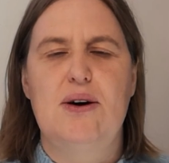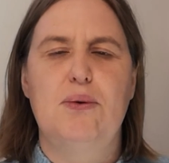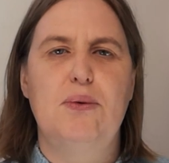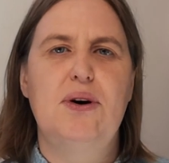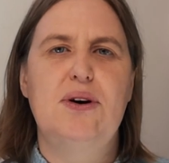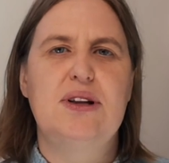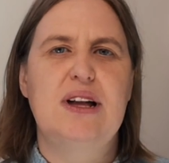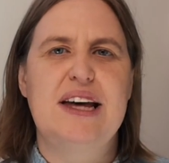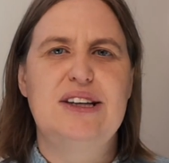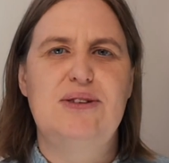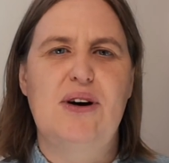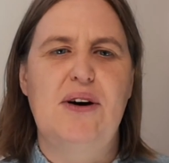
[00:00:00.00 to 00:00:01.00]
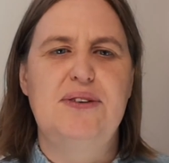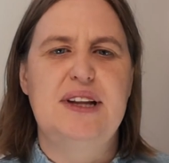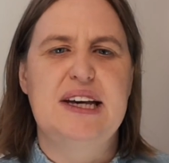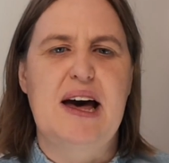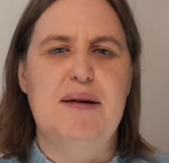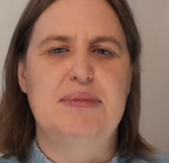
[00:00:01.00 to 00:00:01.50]
work like you own
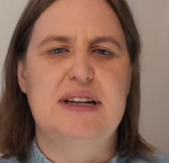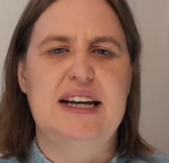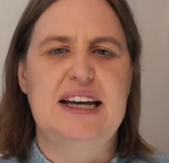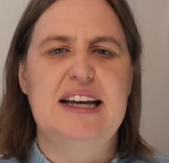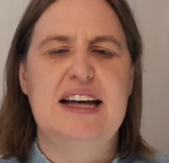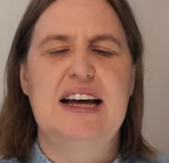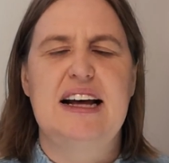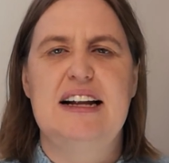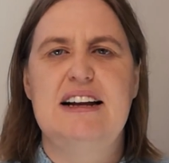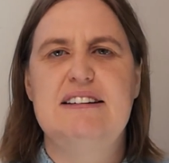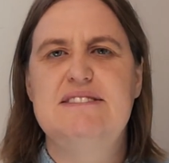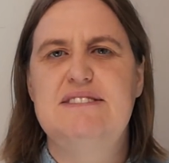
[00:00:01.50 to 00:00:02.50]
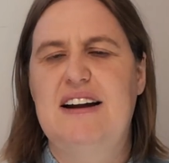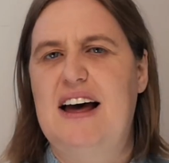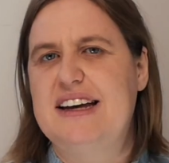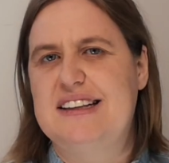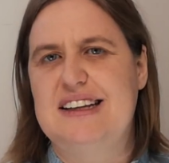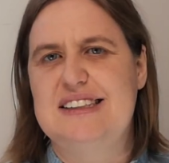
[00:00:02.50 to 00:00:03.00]
the company, live
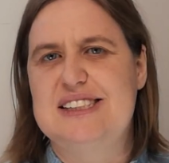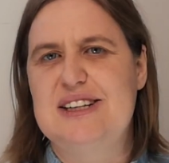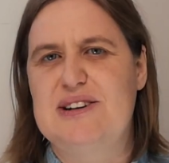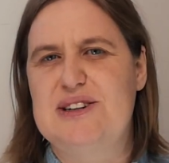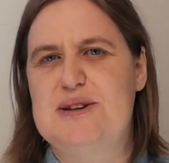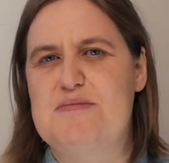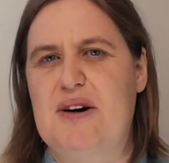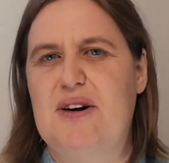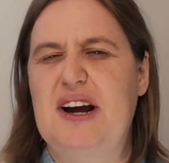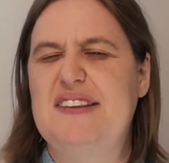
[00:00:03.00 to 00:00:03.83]
like there's no tomorrow.